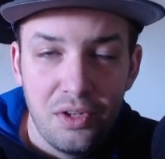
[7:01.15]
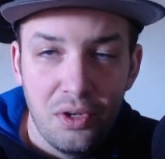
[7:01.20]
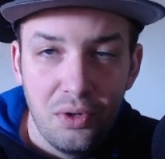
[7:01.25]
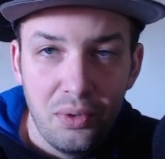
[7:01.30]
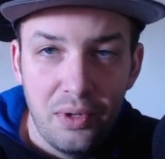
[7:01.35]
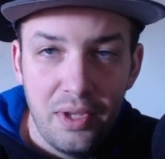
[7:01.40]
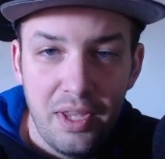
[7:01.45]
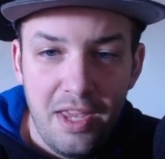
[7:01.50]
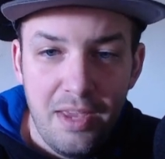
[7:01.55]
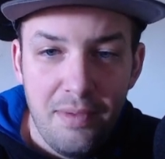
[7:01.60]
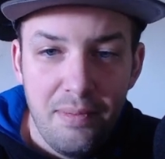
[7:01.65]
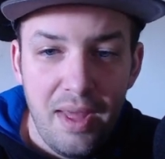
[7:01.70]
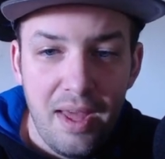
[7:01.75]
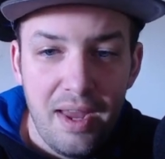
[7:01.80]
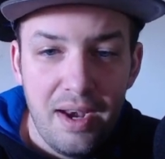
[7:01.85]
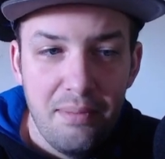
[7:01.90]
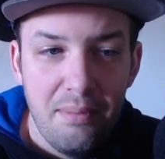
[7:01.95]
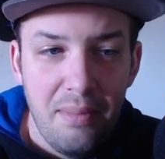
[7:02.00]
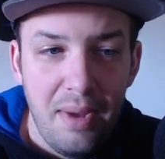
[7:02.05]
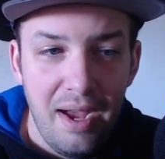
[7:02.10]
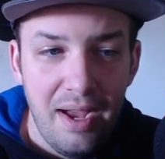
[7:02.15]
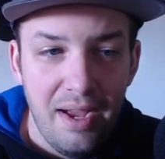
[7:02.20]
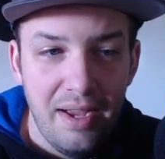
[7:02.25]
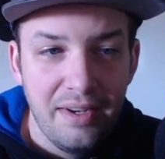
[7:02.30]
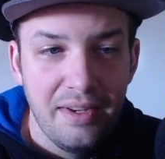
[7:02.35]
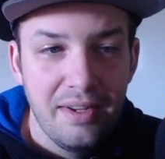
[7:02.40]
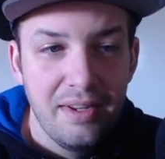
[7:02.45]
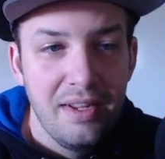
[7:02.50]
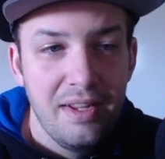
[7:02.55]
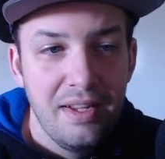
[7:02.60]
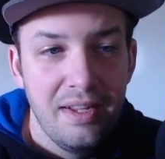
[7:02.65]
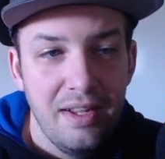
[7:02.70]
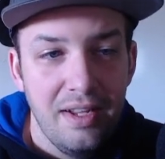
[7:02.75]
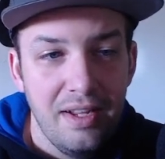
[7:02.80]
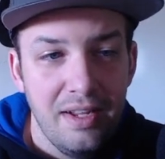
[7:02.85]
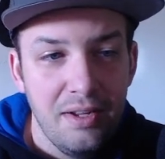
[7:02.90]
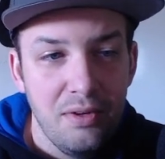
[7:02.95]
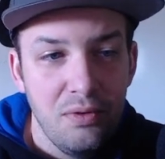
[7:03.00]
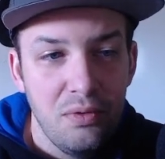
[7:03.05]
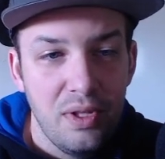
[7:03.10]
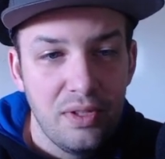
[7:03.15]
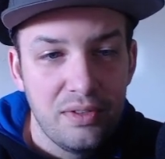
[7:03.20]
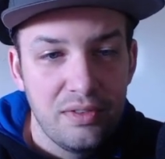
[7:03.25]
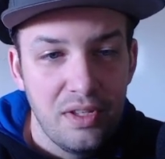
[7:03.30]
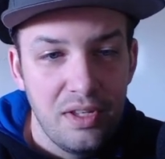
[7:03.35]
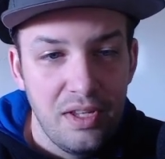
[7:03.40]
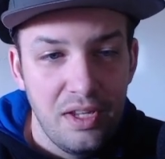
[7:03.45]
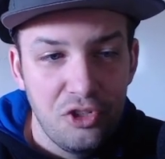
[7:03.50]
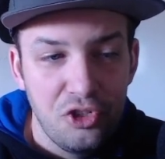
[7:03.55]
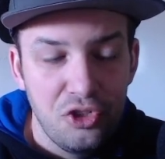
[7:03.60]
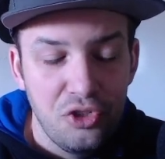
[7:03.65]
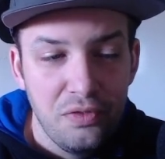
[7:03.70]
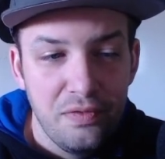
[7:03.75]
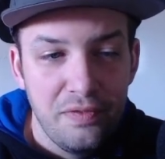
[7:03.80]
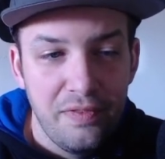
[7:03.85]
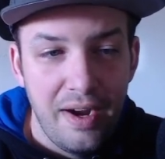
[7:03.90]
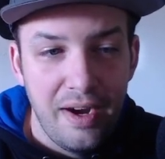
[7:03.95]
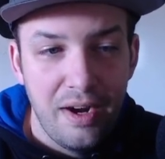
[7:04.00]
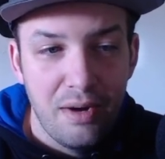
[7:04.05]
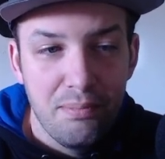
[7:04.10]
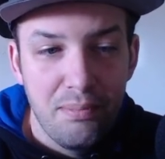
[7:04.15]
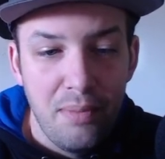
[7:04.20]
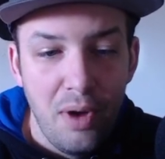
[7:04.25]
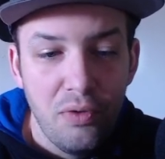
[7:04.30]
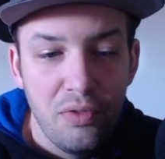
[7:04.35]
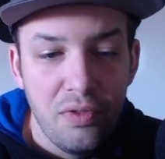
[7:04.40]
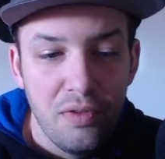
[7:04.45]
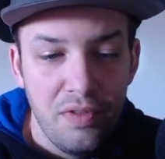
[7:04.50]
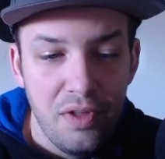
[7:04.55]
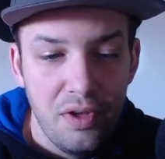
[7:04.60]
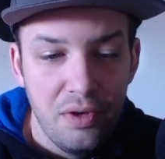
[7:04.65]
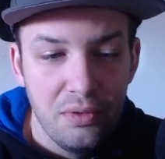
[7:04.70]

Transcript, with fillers: So keep that in mind. Uh, it's, it should fire both of